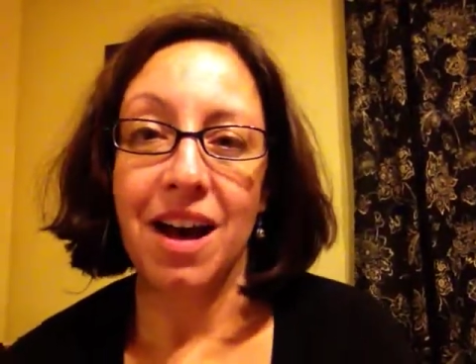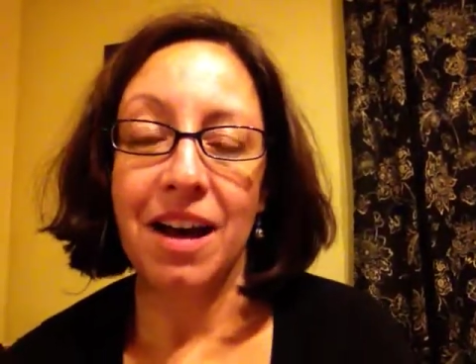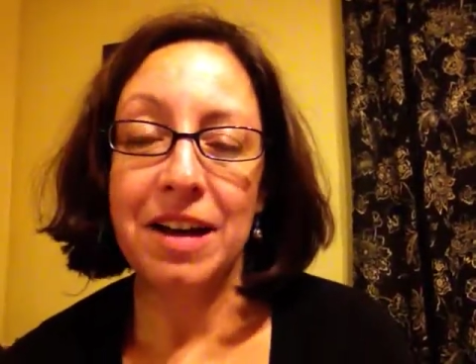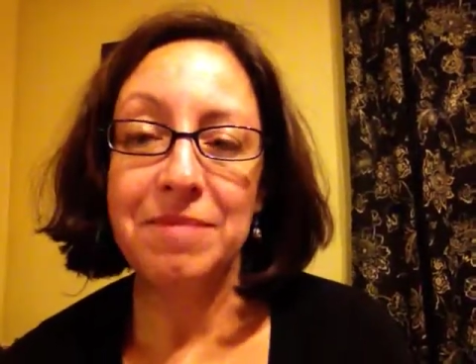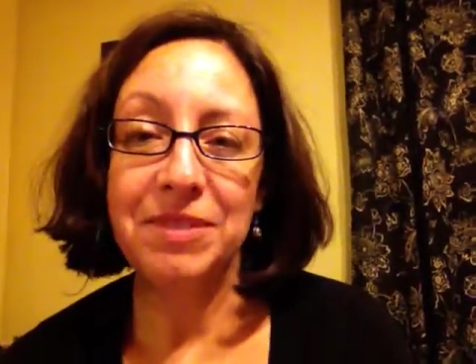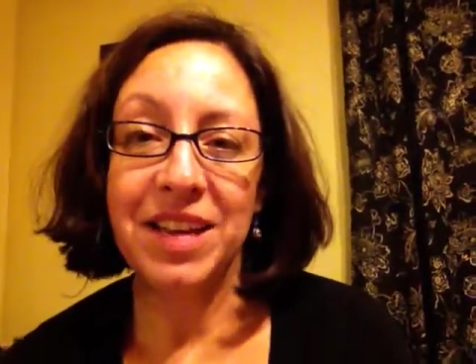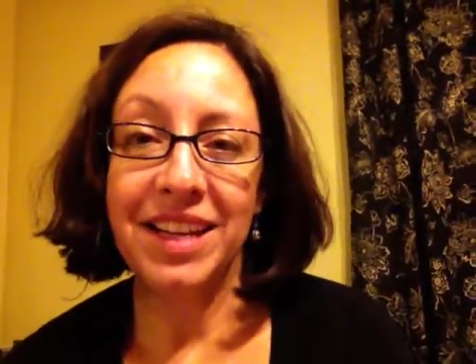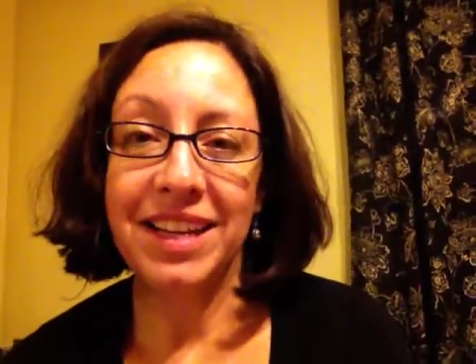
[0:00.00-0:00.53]

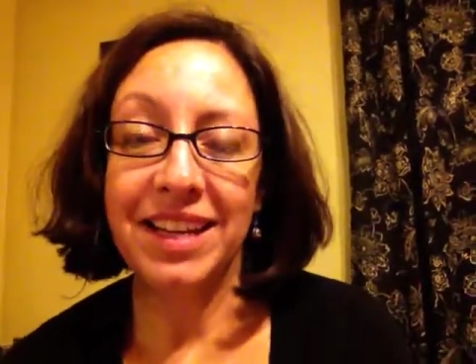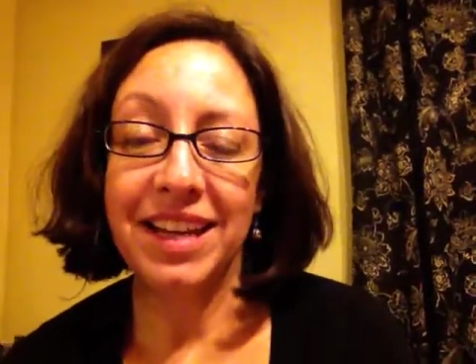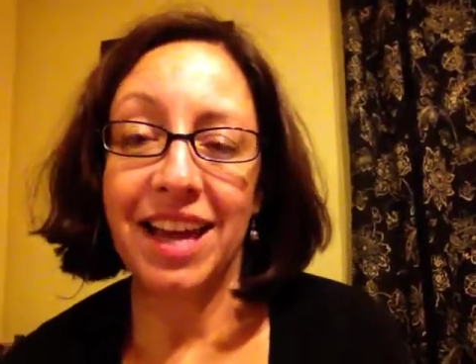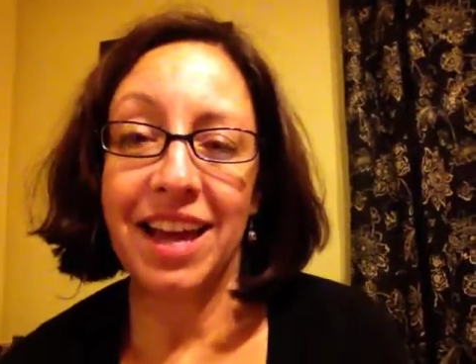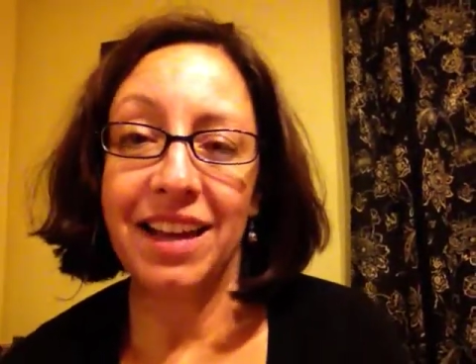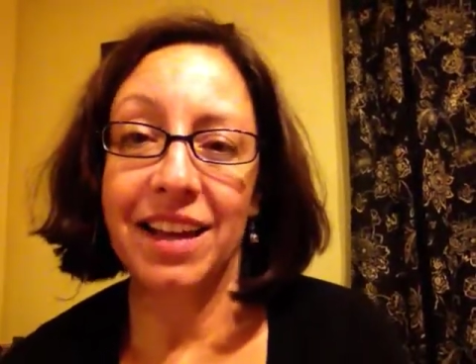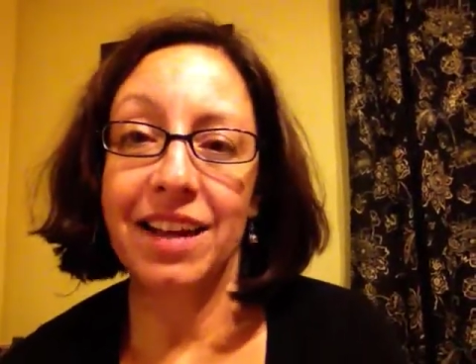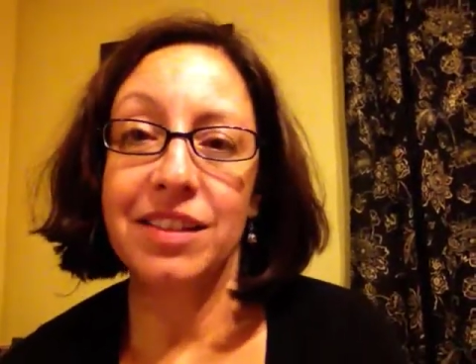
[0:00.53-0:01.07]
I'm taking
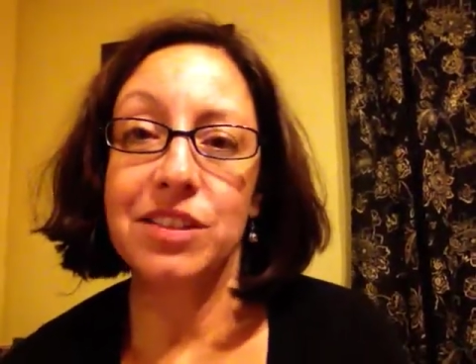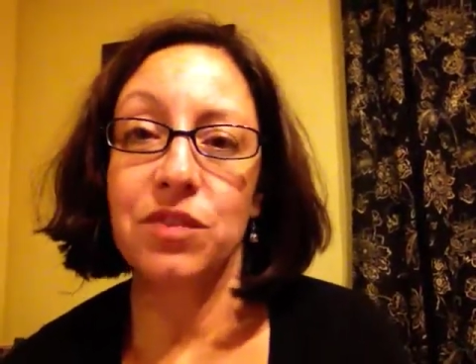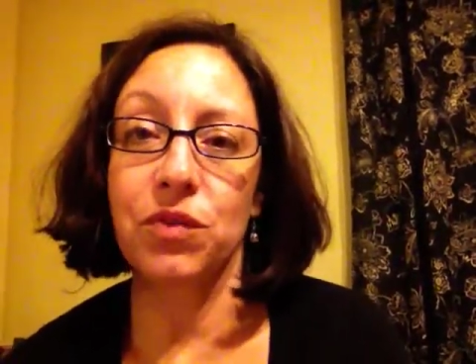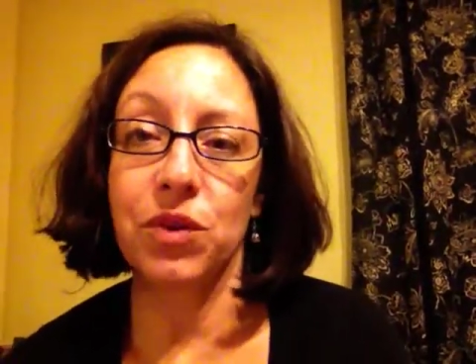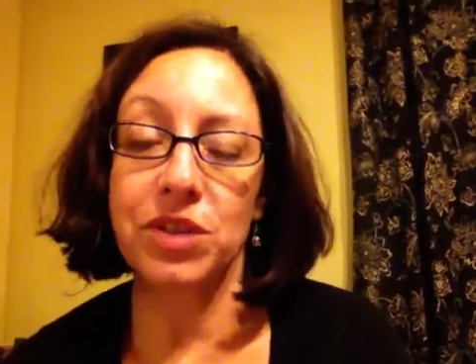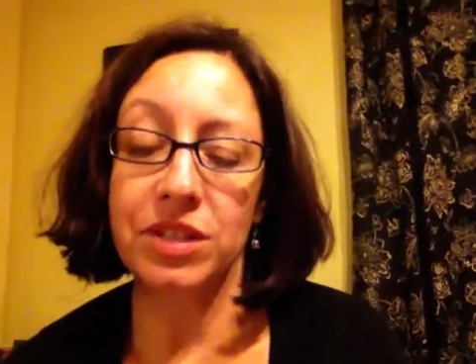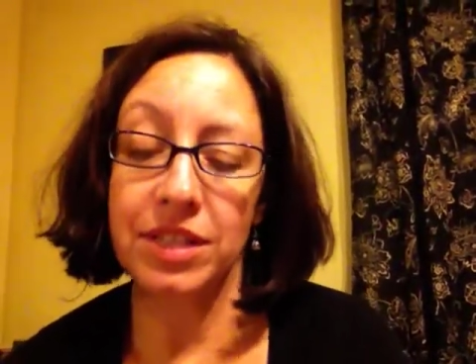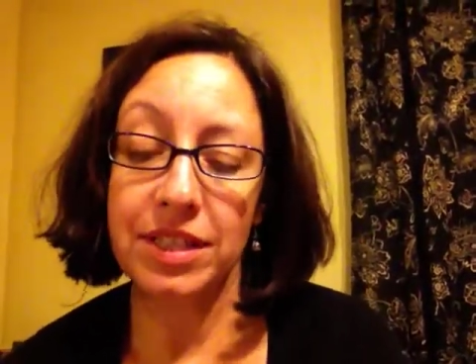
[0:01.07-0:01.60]
edX
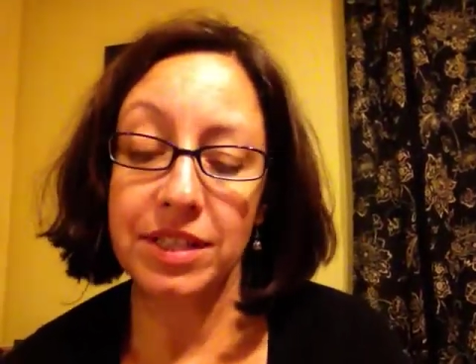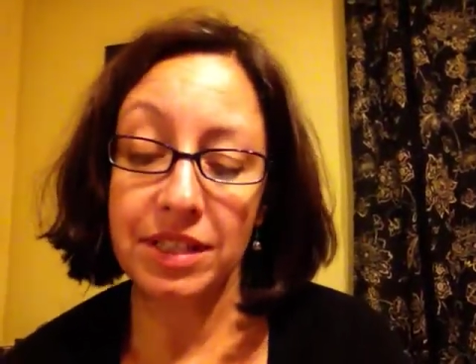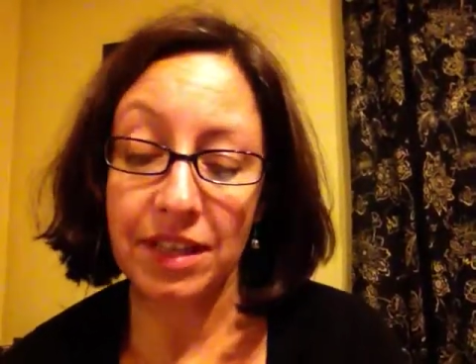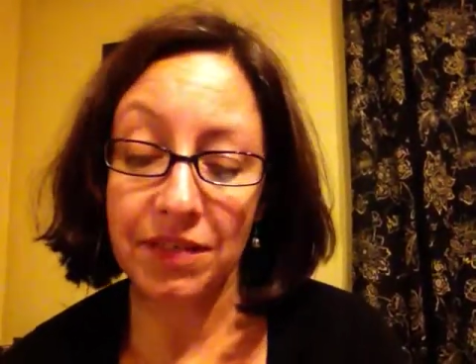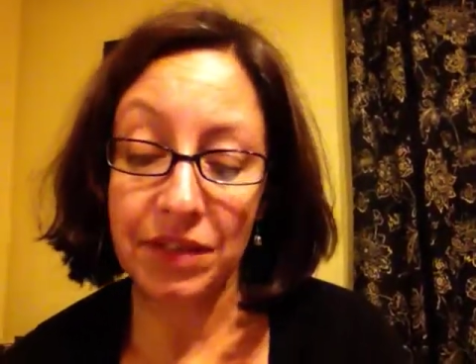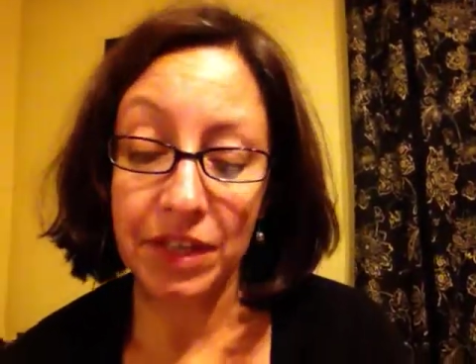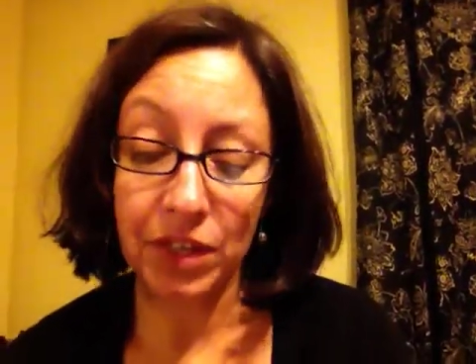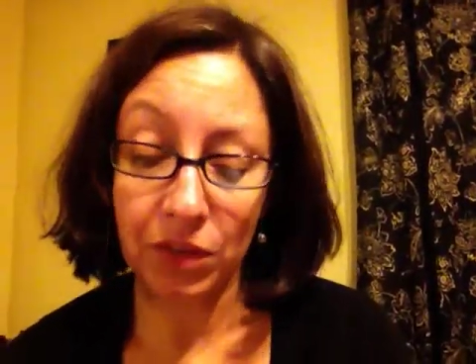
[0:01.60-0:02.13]

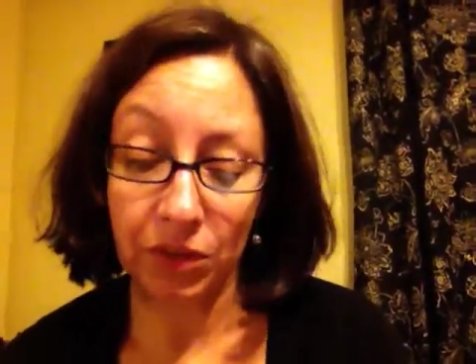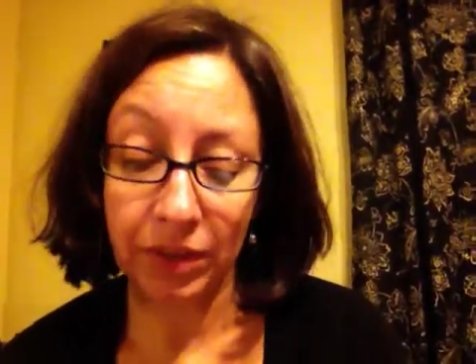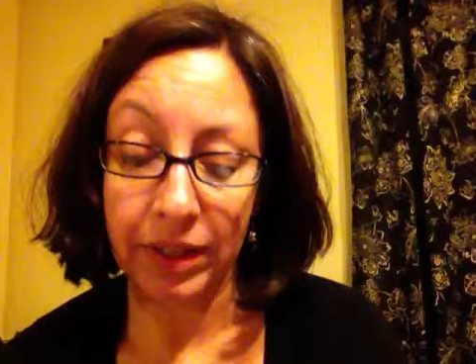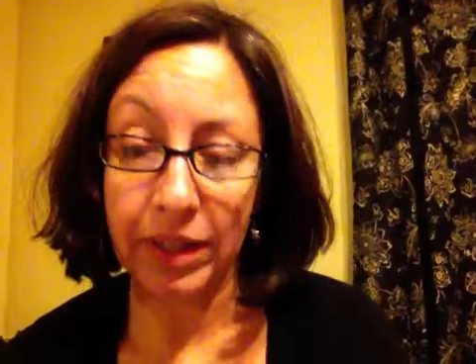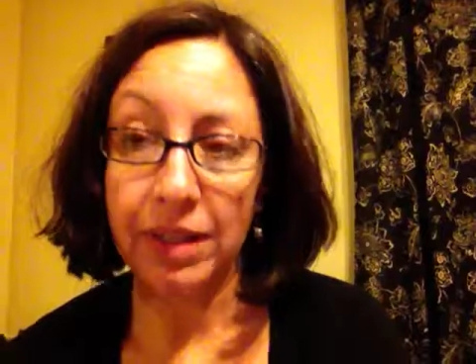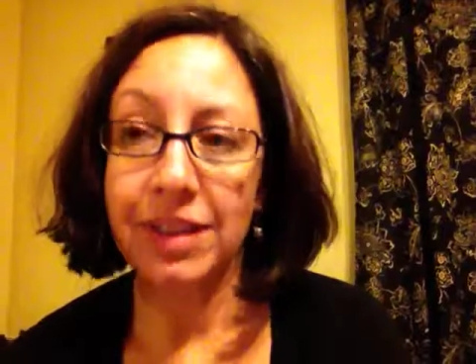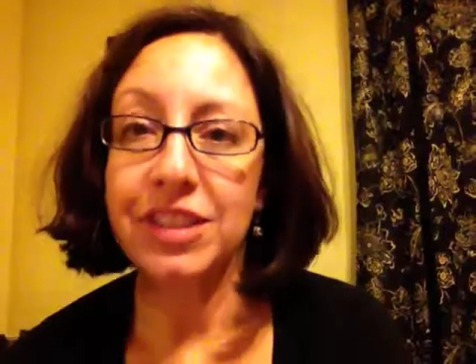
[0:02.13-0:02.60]
1473,